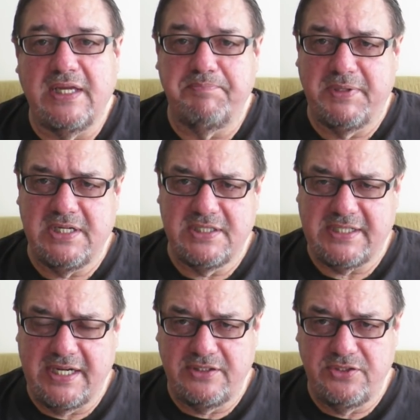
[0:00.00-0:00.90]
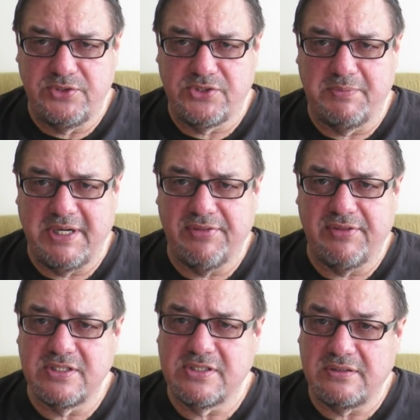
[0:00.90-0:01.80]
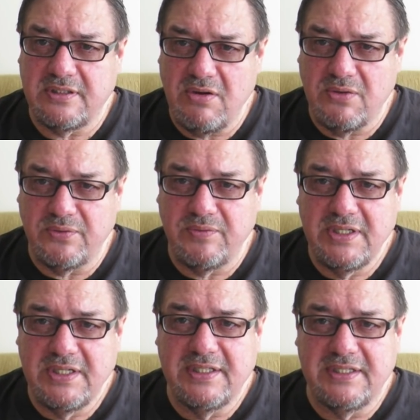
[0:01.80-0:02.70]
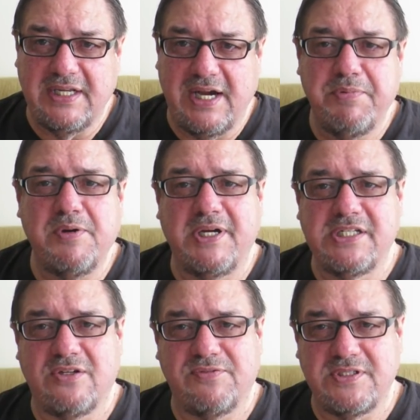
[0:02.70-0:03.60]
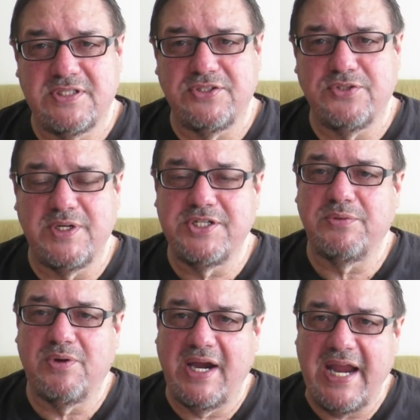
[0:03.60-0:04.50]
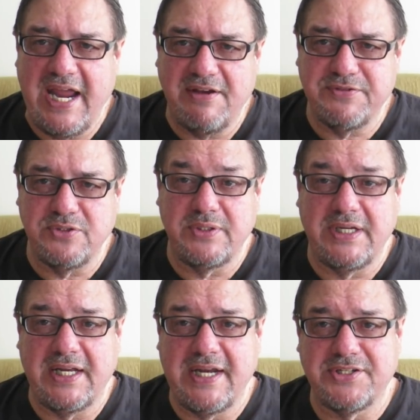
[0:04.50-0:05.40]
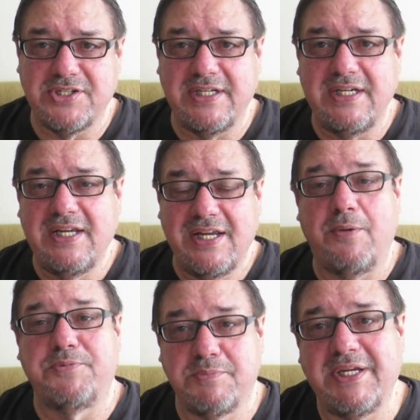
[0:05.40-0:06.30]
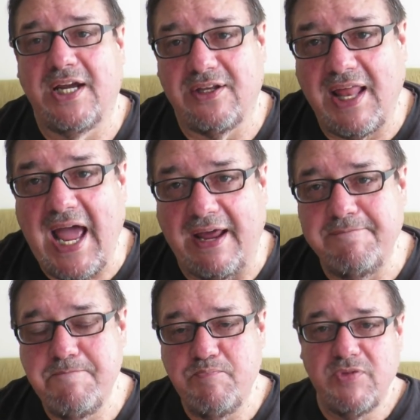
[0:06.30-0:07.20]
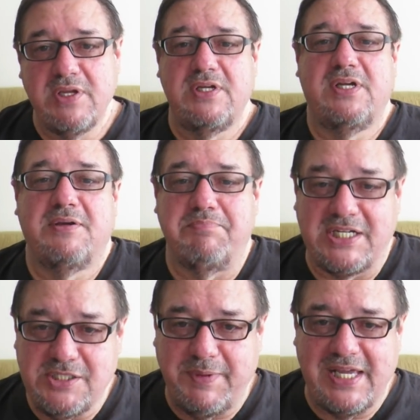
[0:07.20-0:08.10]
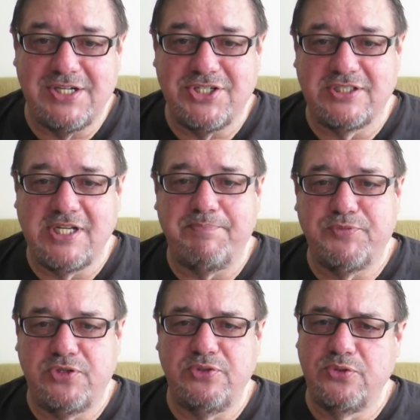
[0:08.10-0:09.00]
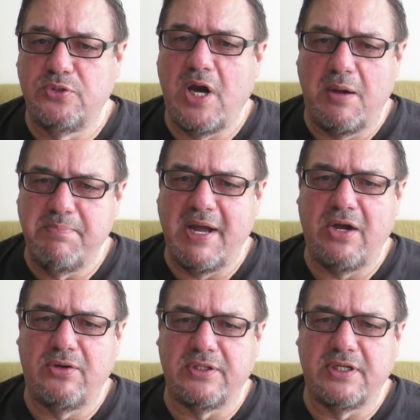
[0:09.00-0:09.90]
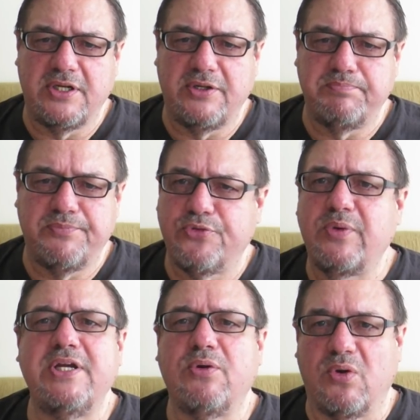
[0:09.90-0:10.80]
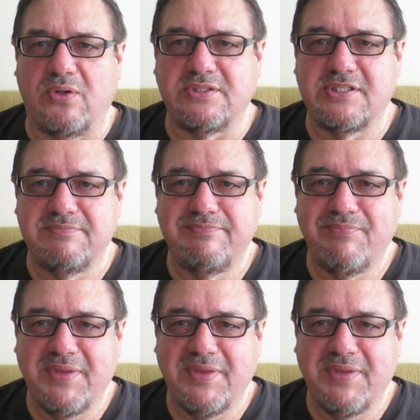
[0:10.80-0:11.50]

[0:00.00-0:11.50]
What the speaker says: And because I do so many things alone, then I put myself in a situation where I have to, and that actually helps me a lot. My Spanish is up to about a three-year-old's.